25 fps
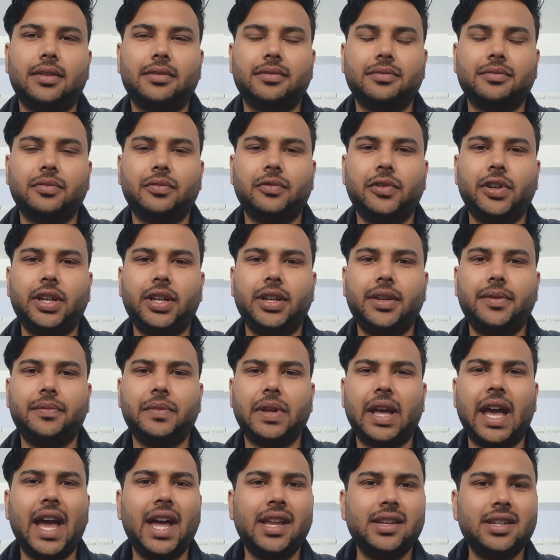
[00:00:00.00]
very
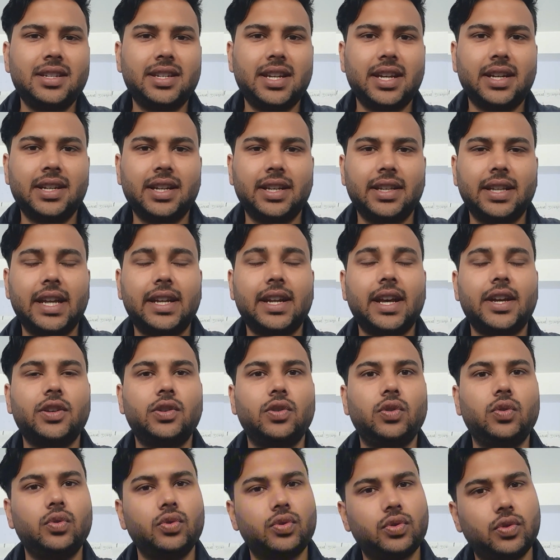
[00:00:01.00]
handy technique that I
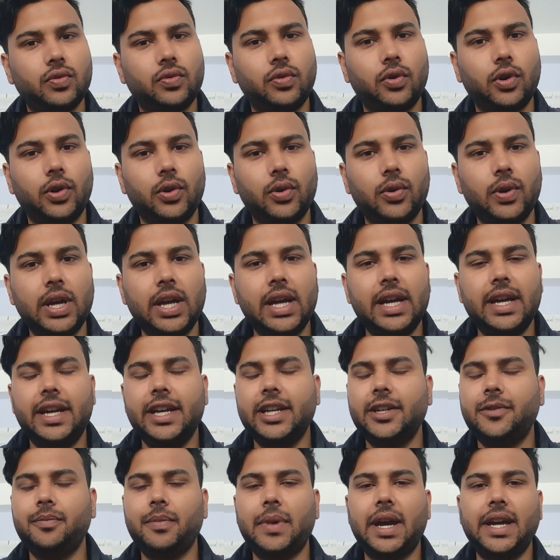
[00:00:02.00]
used to follow.
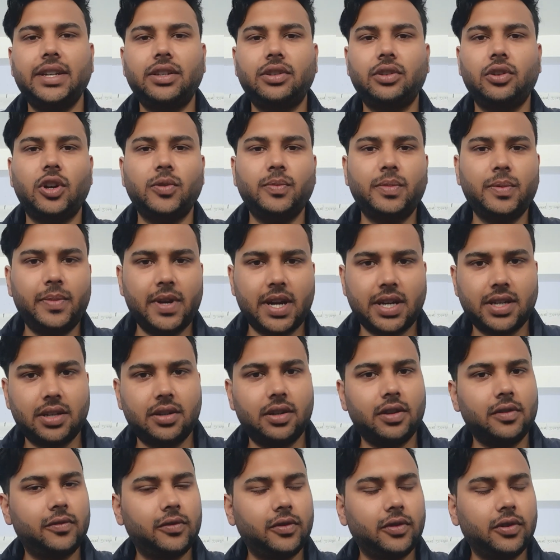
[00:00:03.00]
It might not be
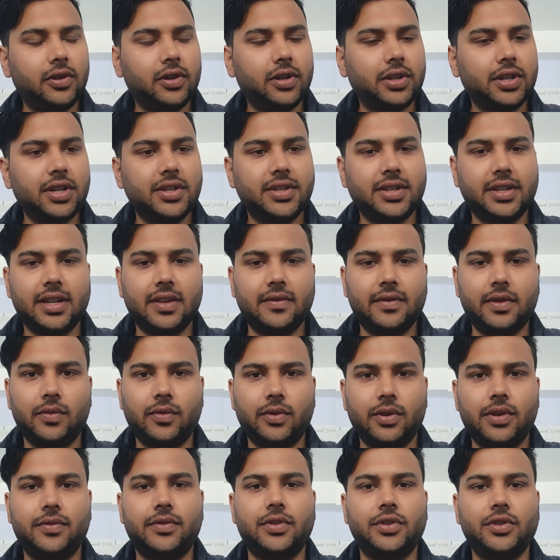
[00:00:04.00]
practical for each and every
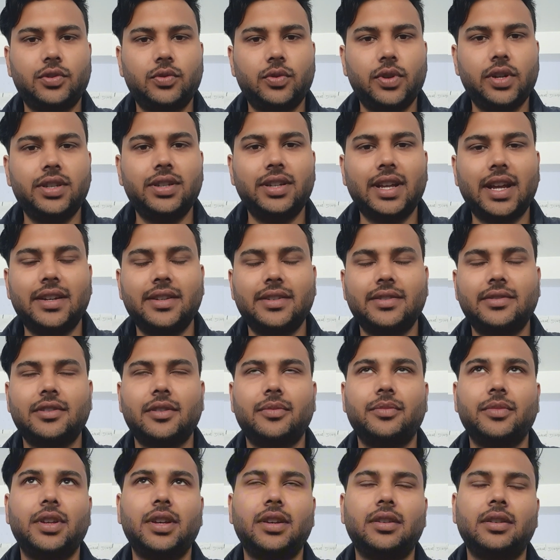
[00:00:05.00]
one of the students. That is
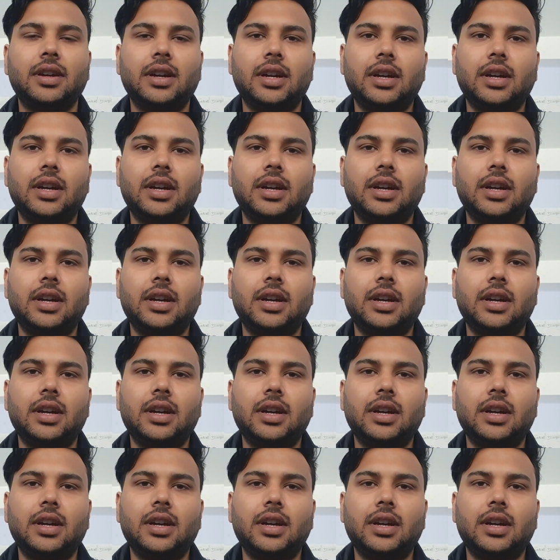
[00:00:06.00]
something